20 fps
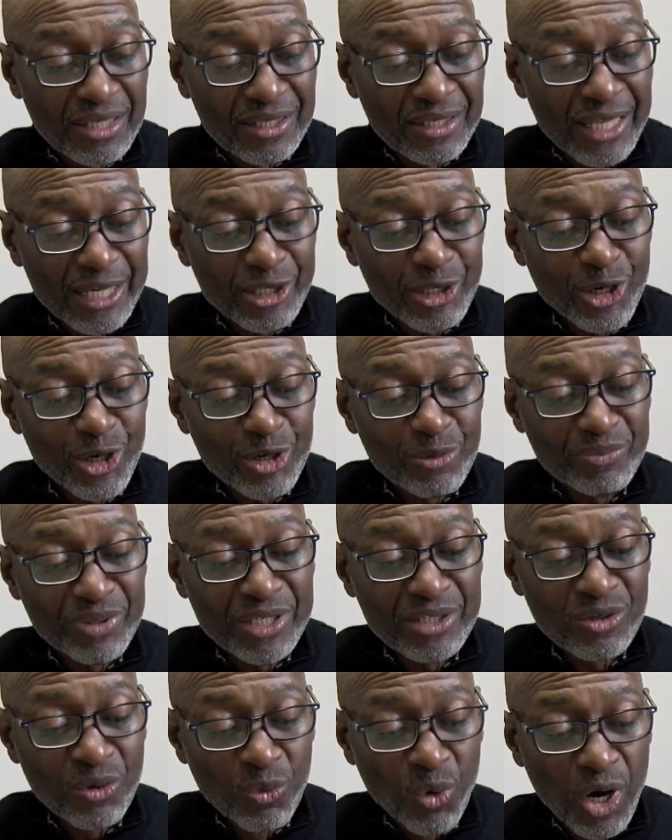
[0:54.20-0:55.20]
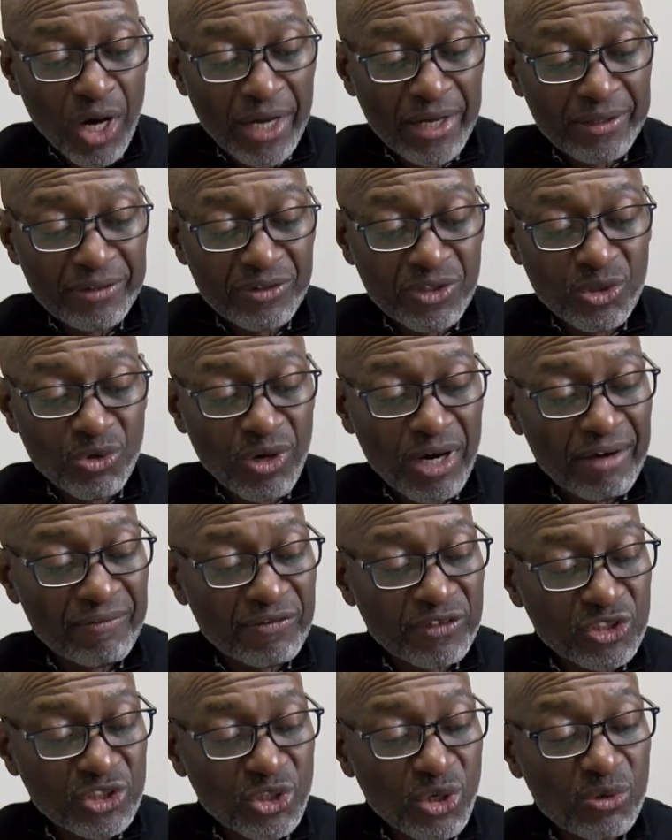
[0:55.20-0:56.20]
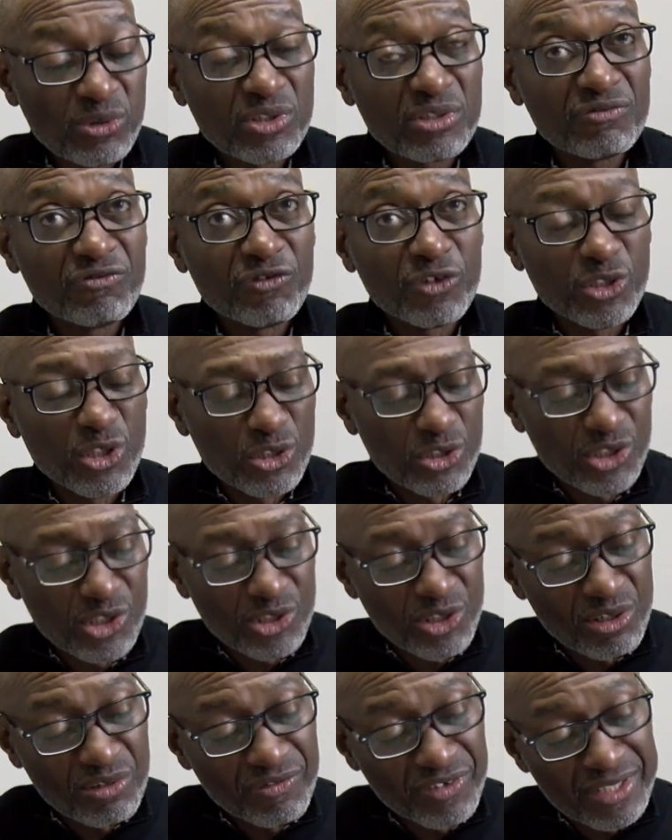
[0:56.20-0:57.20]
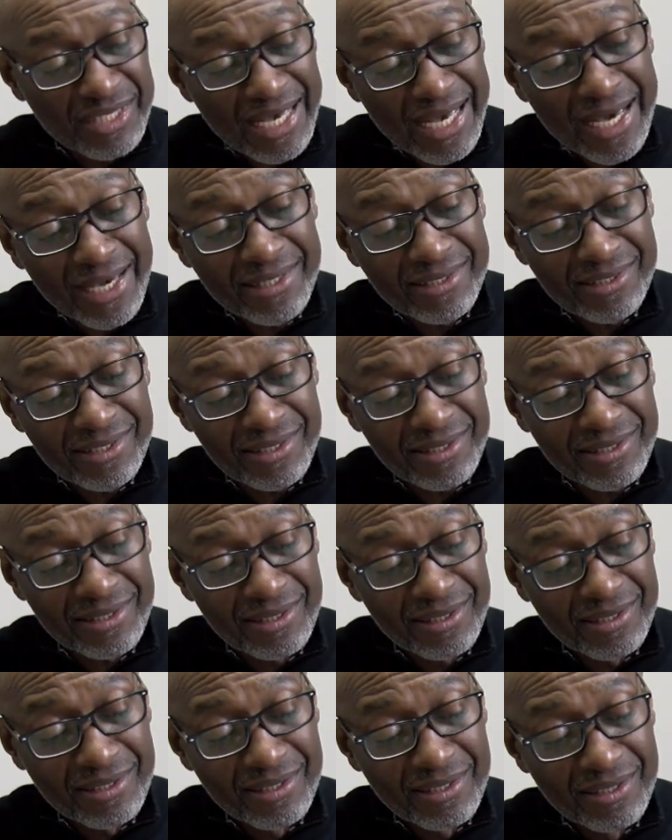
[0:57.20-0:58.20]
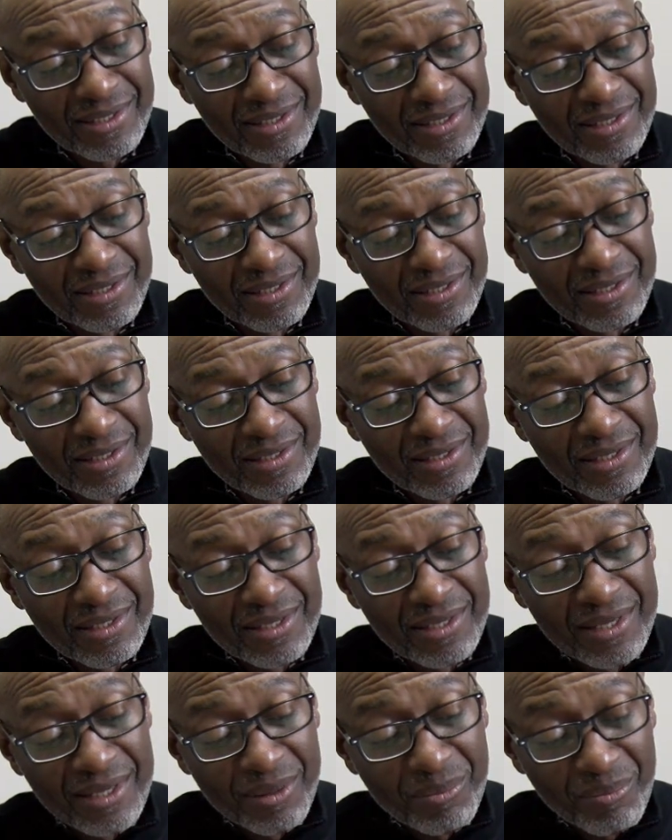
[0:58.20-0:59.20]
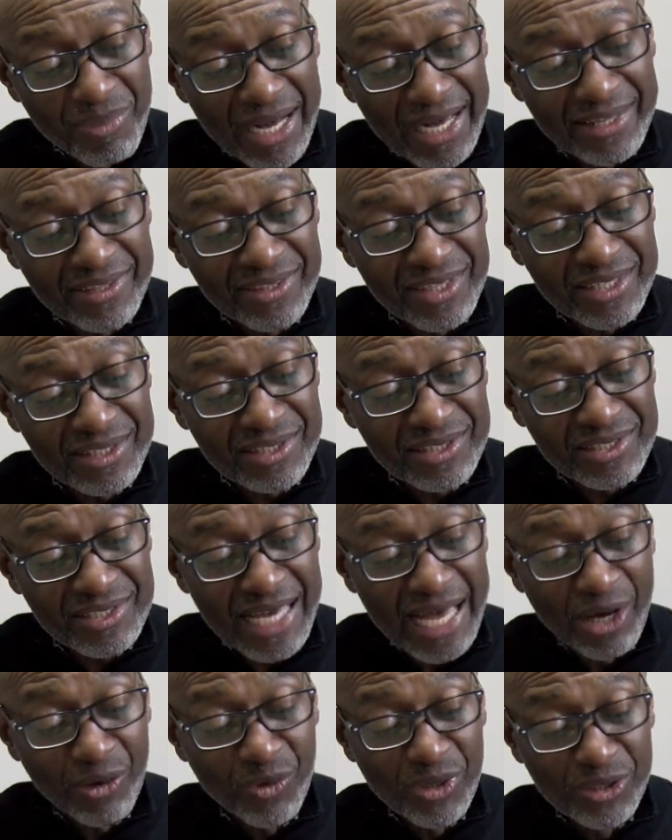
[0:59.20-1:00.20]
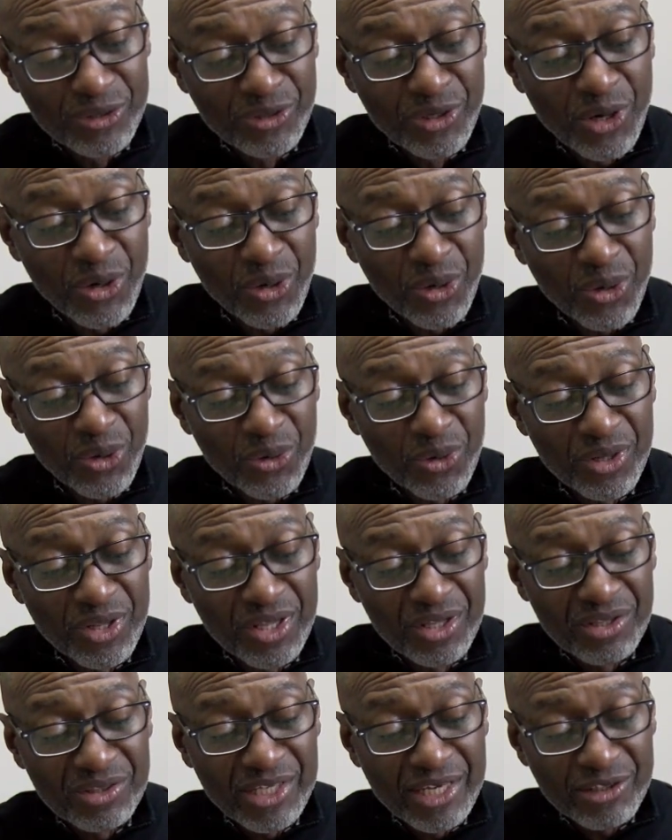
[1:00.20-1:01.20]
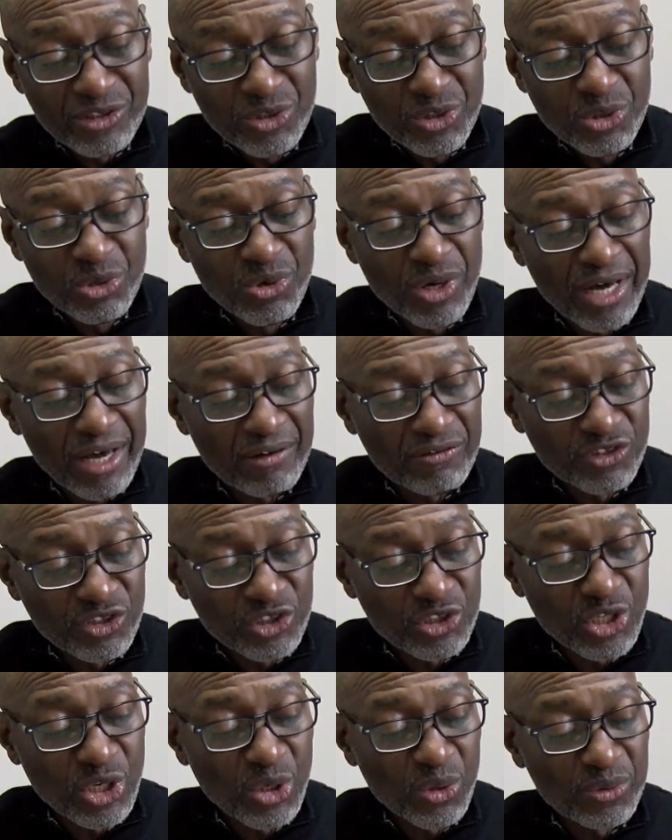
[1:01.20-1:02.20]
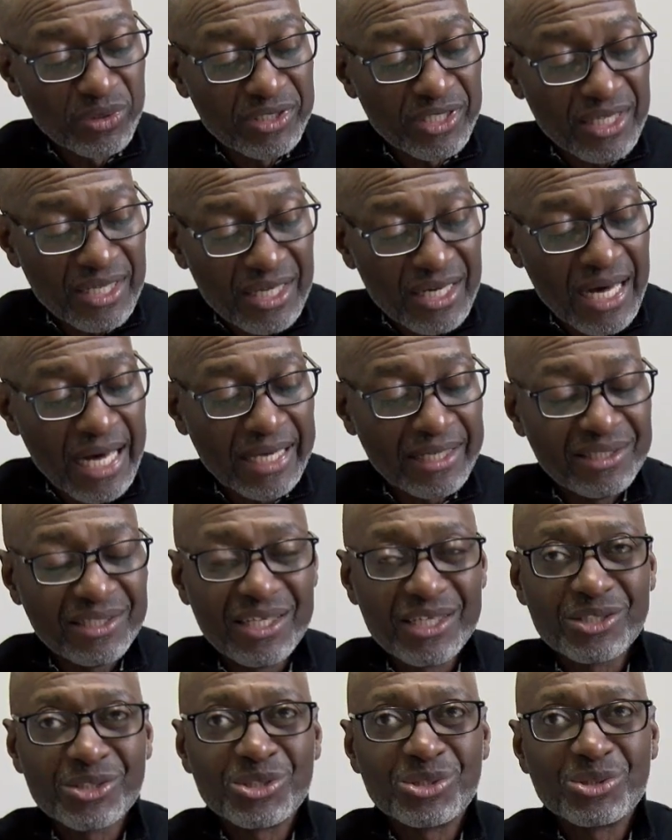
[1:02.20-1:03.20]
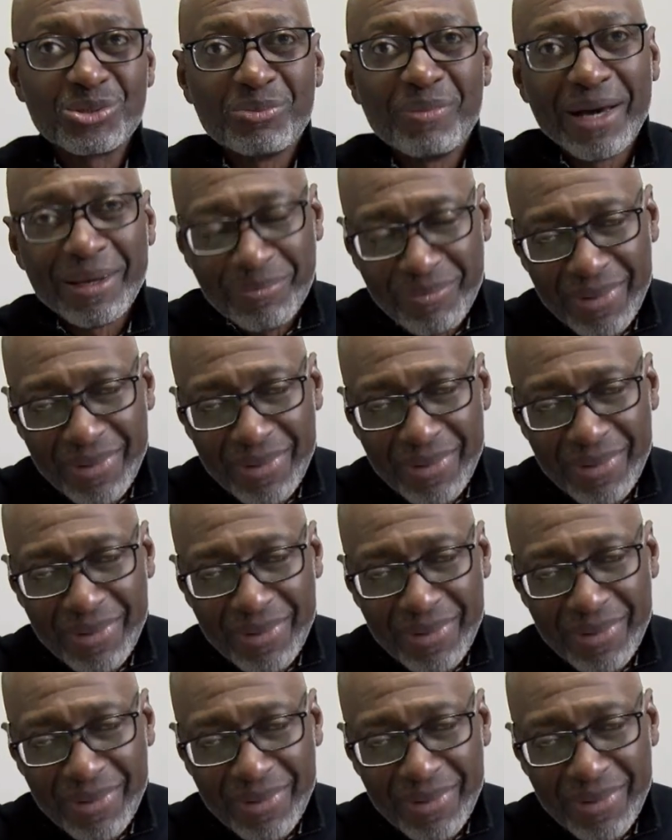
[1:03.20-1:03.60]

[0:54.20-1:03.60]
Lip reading: Let her be the one you have chosen for your servant Isaac. By this I will know that you have shown kindness to my